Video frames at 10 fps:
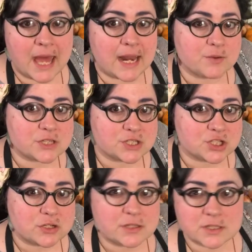I was
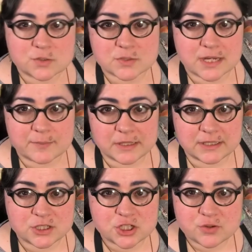concerned that this was gonna be a
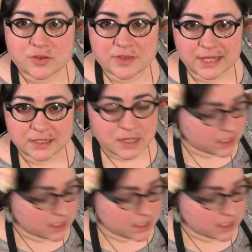little too thin,